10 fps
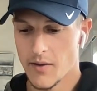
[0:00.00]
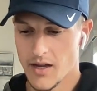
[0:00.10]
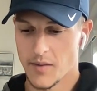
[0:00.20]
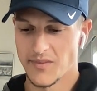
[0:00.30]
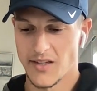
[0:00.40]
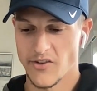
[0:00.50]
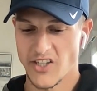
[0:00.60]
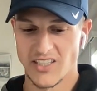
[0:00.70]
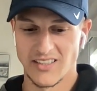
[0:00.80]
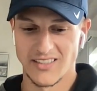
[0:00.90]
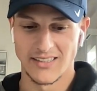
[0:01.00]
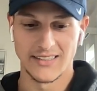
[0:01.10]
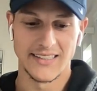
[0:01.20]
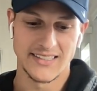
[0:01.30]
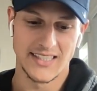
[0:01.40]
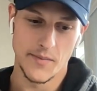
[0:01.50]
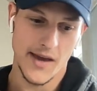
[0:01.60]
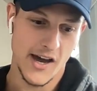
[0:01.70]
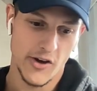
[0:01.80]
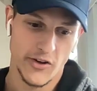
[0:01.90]
I, am never gonna list
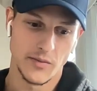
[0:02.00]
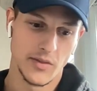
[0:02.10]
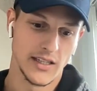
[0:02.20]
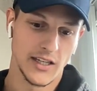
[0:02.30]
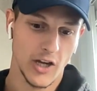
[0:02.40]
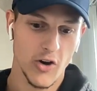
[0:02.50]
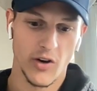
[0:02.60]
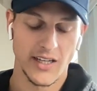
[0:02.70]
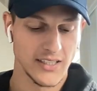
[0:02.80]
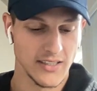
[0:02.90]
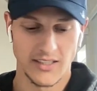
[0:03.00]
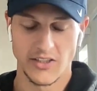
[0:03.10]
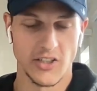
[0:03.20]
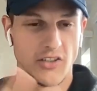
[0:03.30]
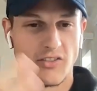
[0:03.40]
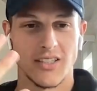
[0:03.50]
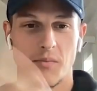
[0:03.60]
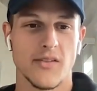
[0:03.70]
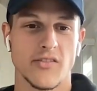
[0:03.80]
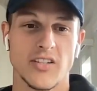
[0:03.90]
them out and be like, oh, I, you know,
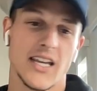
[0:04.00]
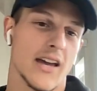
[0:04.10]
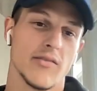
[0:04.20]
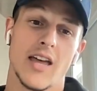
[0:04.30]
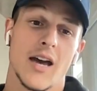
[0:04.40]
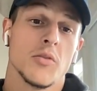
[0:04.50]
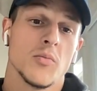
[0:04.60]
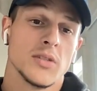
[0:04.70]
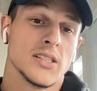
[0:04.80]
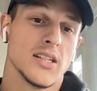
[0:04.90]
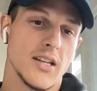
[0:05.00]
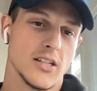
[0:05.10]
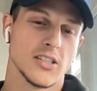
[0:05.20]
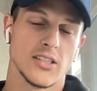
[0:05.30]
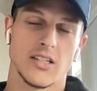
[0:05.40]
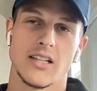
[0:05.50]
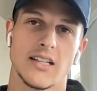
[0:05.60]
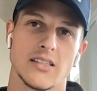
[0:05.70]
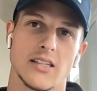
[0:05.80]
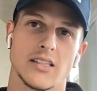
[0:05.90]
I'm never gonna have that moment just because
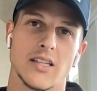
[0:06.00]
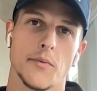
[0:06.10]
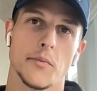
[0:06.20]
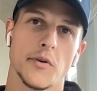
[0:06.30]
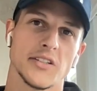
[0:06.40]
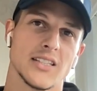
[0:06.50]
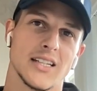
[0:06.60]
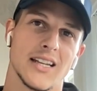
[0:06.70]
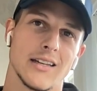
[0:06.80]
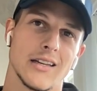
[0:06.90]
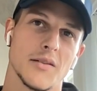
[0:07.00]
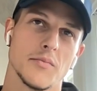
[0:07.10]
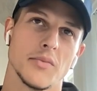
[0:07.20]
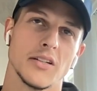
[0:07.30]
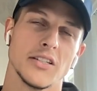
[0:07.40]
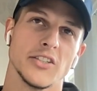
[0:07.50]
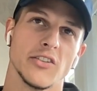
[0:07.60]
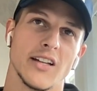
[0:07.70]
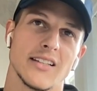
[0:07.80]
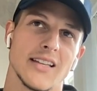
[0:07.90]
that's not the type of person that I am. But you
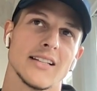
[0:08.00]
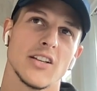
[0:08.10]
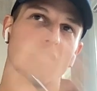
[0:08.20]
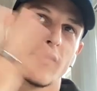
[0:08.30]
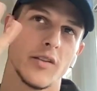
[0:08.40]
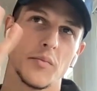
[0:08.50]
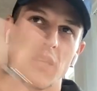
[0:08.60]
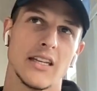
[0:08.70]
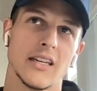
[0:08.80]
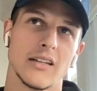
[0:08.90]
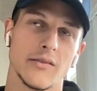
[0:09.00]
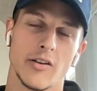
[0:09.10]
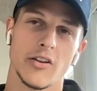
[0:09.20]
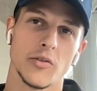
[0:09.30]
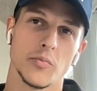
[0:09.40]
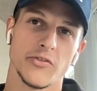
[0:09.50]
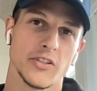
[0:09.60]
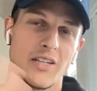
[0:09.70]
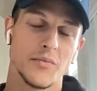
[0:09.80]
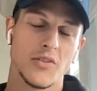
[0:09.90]
know, that that's all for the media and for other
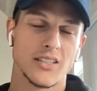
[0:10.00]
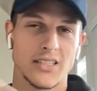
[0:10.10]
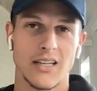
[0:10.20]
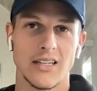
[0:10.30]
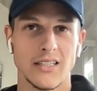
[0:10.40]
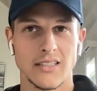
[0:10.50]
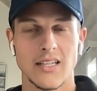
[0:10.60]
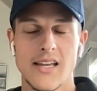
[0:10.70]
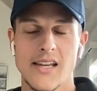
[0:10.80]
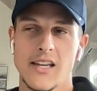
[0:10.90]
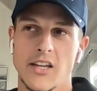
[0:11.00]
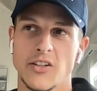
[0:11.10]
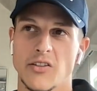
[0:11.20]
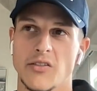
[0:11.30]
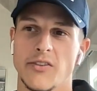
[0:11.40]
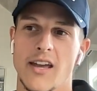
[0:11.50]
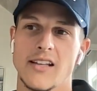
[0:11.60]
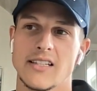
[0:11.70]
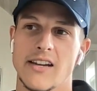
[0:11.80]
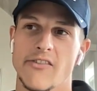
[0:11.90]
for Team USA and you know the
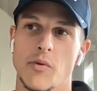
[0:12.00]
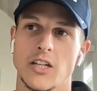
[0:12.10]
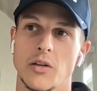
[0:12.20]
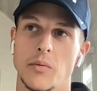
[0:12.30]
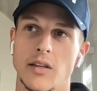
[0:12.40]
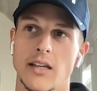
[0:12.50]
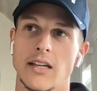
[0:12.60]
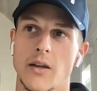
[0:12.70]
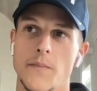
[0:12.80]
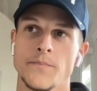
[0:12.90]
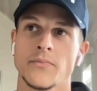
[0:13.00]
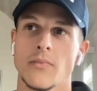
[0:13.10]
fans and everybody to be like